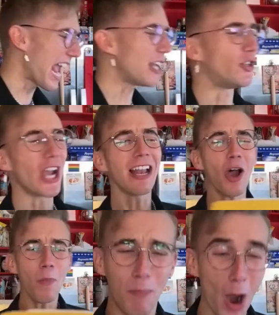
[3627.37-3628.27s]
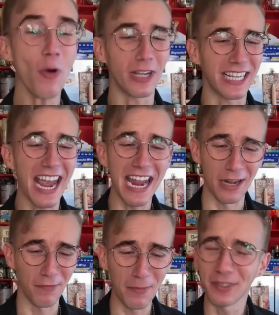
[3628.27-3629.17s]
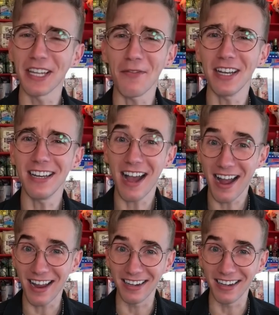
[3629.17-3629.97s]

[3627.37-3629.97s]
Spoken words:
A Jell-O poke cake from 79.